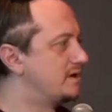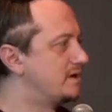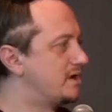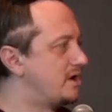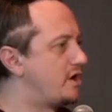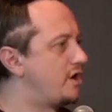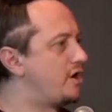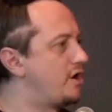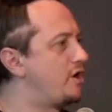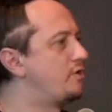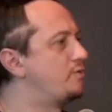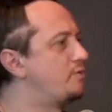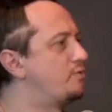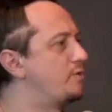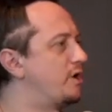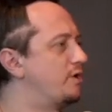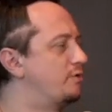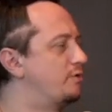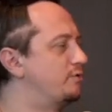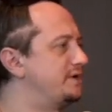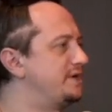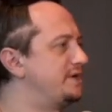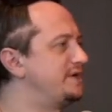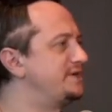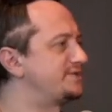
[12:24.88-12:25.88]
Oh oh
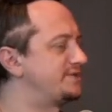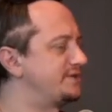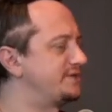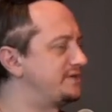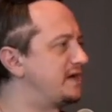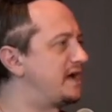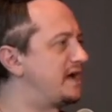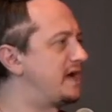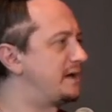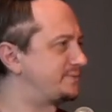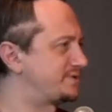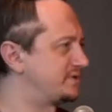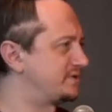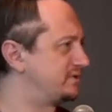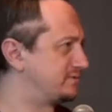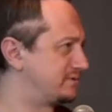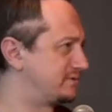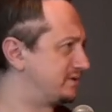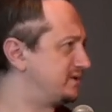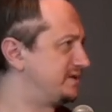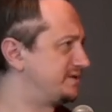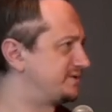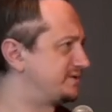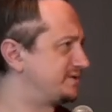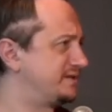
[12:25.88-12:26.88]
easy yeah absolutely
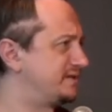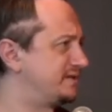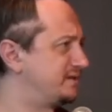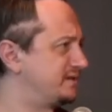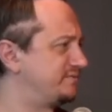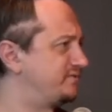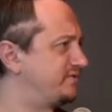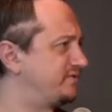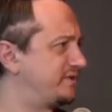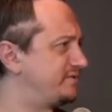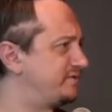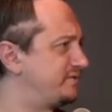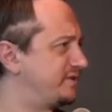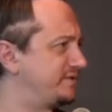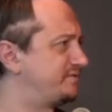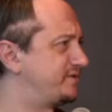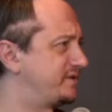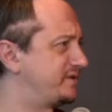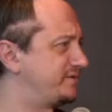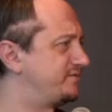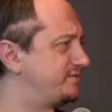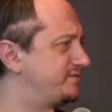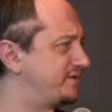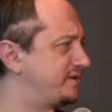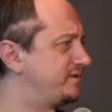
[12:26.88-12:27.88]
easy. Very, you're not
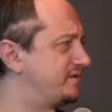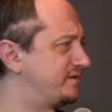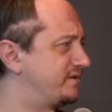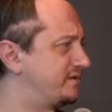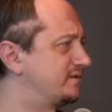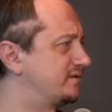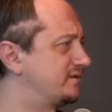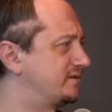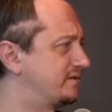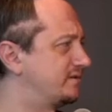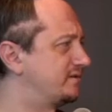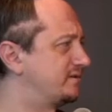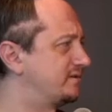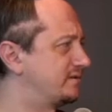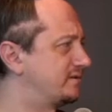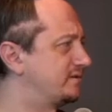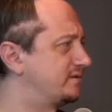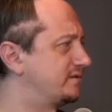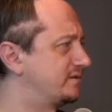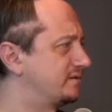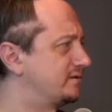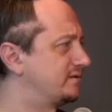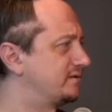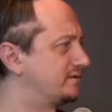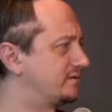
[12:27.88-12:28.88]
you're very, not Christian.
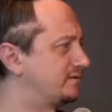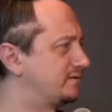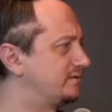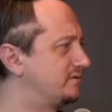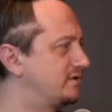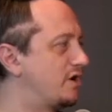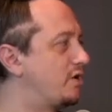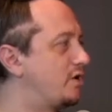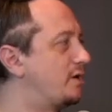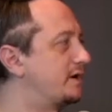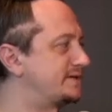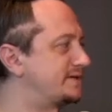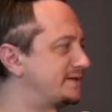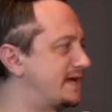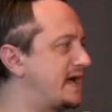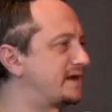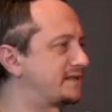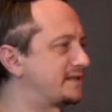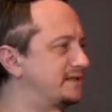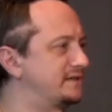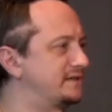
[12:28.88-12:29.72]
No, exactly right.